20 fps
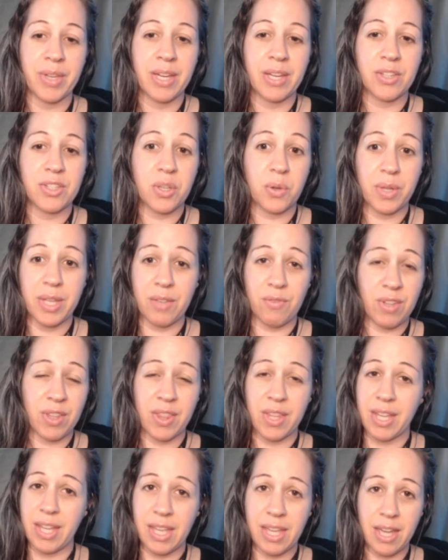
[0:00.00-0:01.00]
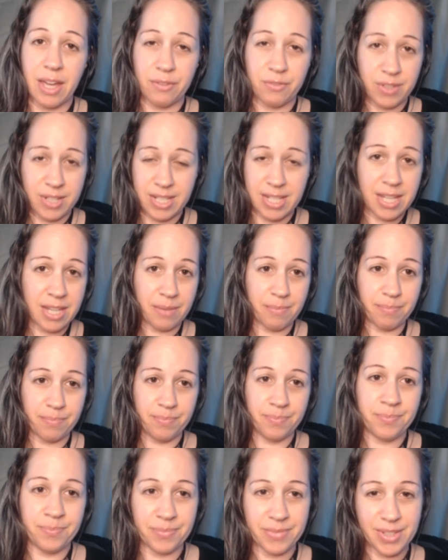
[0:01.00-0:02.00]
So even the EFT,
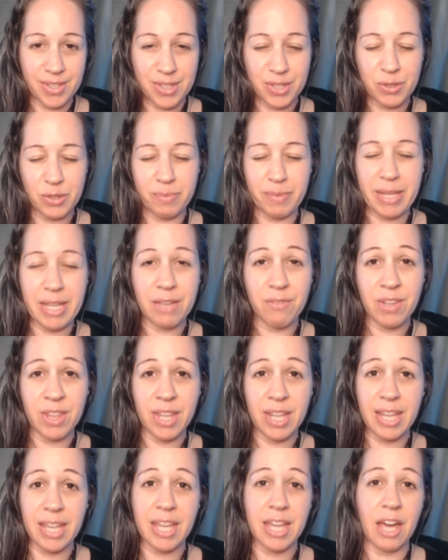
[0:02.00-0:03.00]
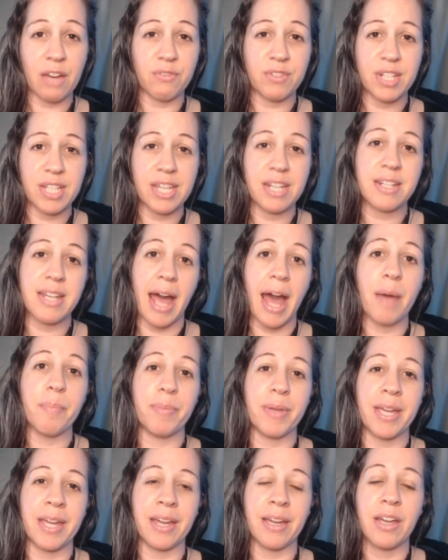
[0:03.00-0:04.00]
even the EFT
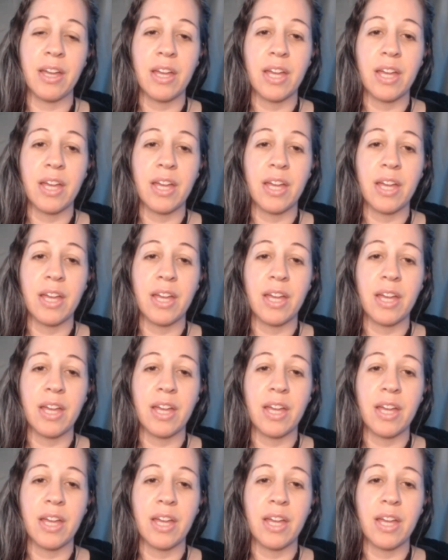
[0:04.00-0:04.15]
tapping